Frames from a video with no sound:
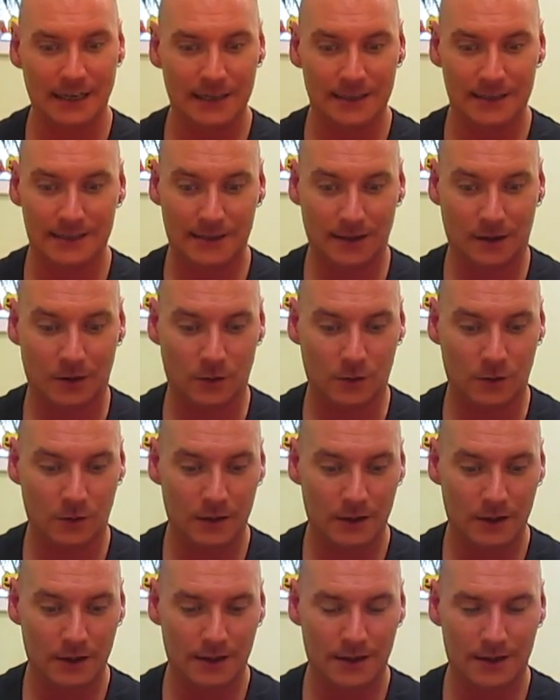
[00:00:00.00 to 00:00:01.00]
So
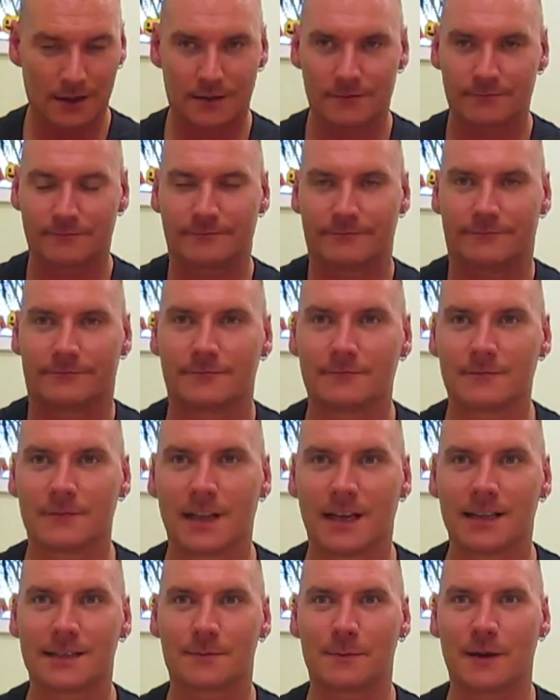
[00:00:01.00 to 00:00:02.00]

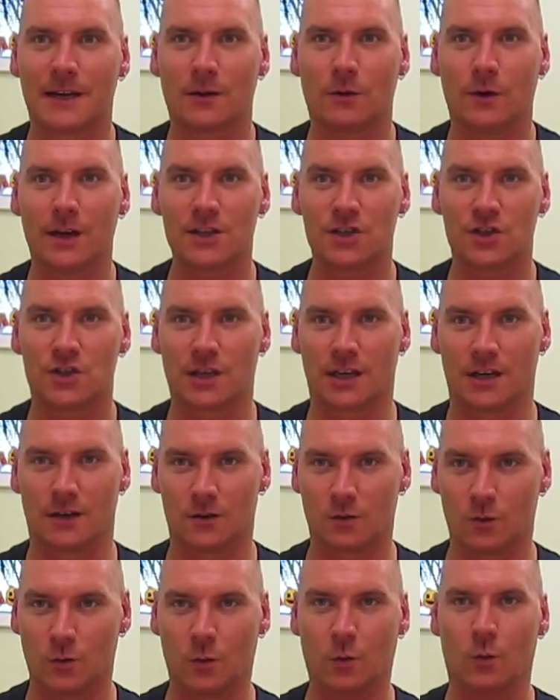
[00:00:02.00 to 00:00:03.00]
that's my question.
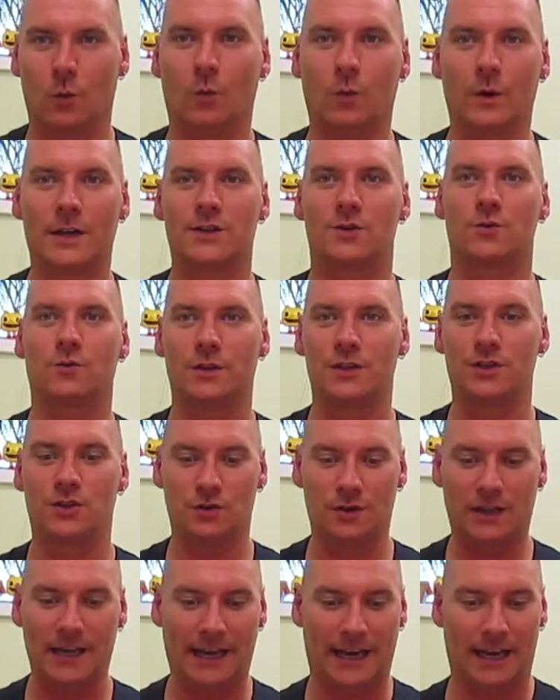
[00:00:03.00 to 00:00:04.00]
Which would you
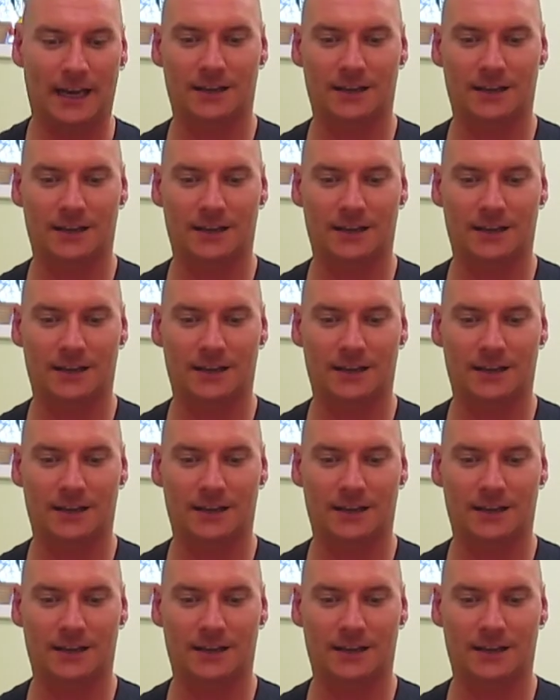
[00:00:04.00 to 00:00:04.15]
like?